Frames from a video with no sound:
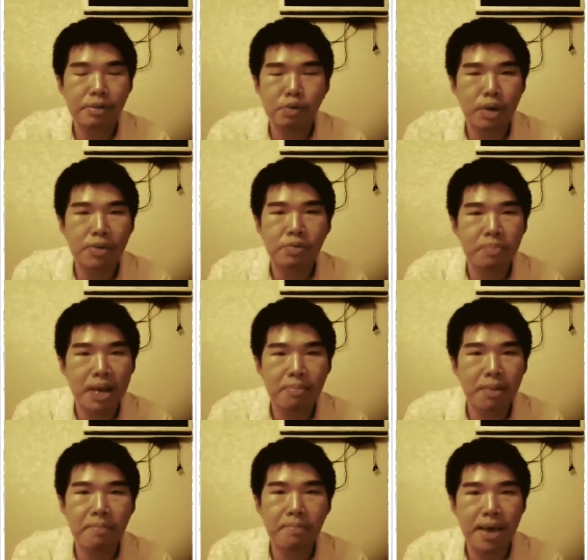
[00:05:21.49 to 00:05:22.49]
try to
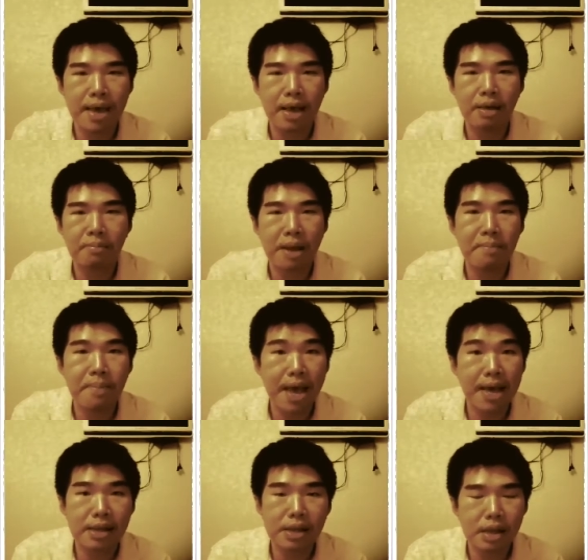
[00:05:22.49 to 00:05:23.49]
make my
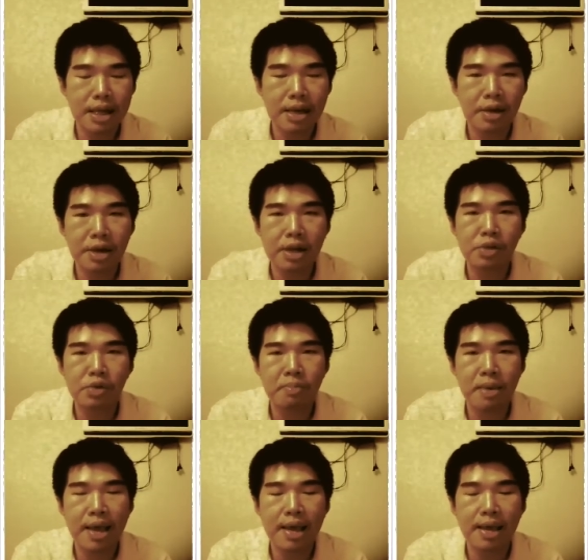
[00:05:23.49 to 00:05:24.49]
best in order to
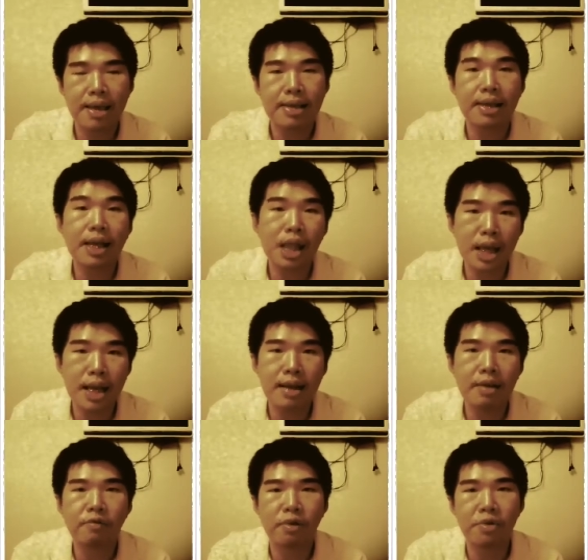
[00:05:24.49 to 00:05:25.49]
make it
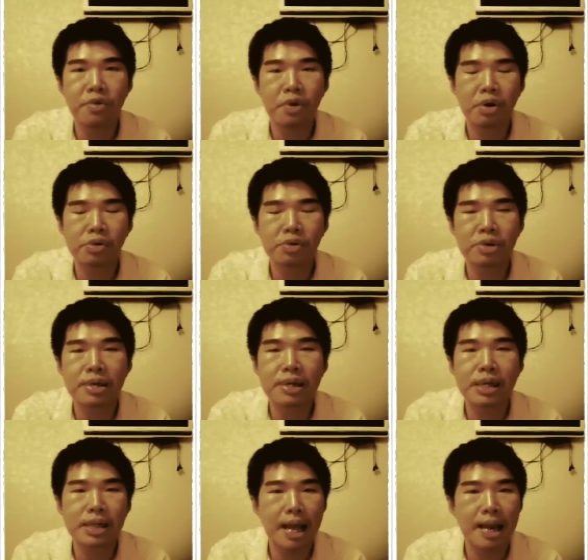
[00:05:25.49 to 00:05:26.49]
clear for you all to
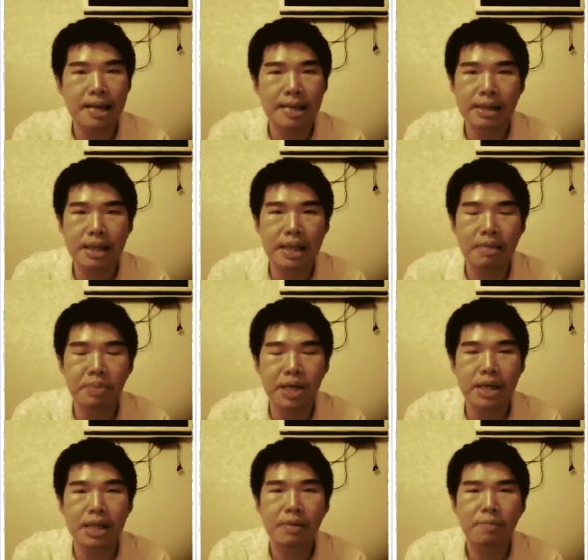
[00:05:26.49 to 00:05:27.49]
understand easily,
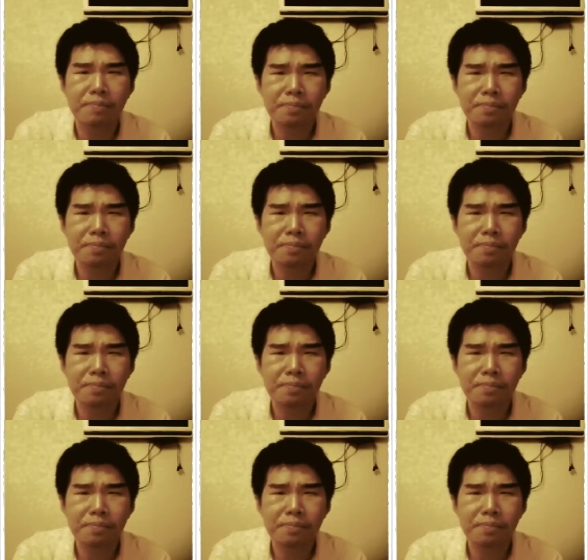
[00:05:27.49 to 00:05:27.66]
because